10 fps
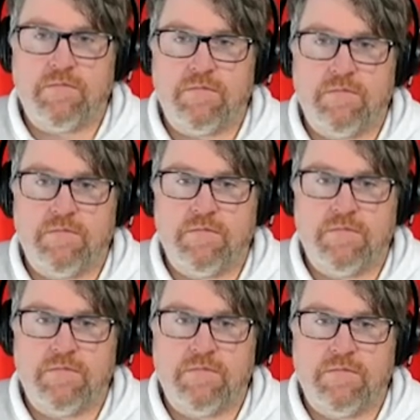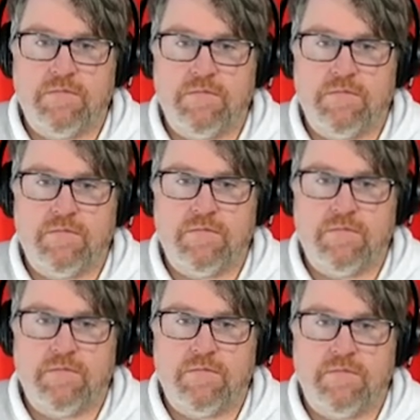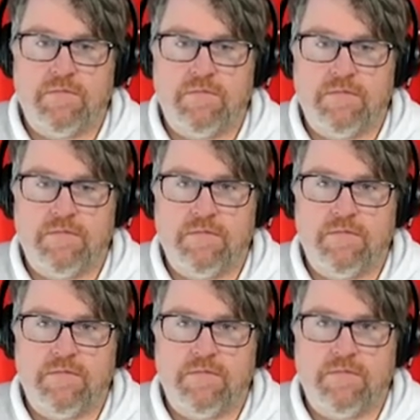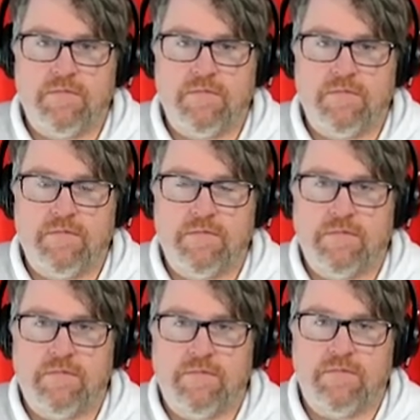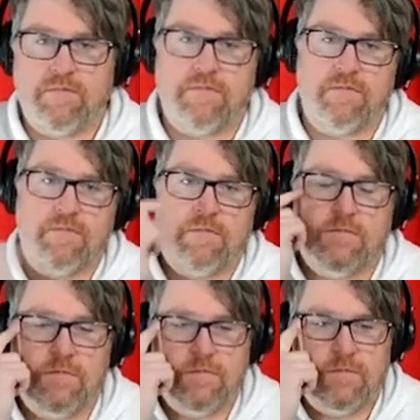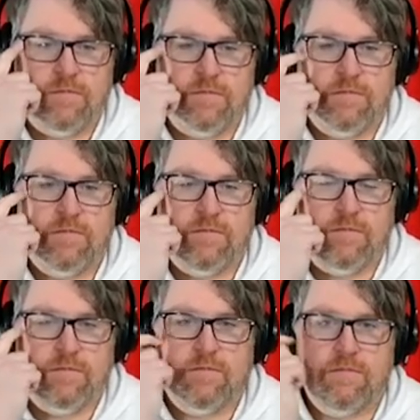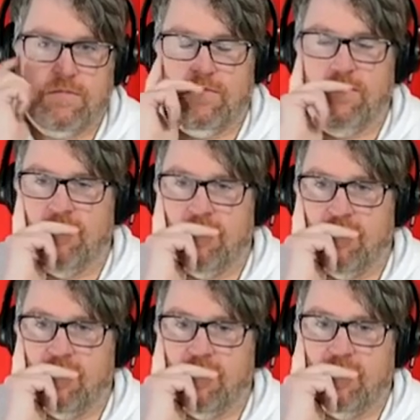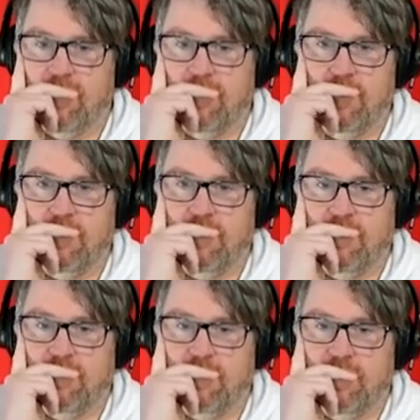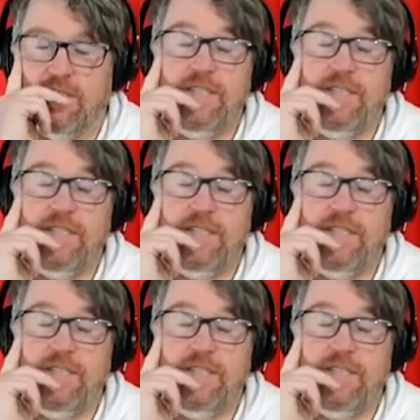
No words are spoken by the person on screen.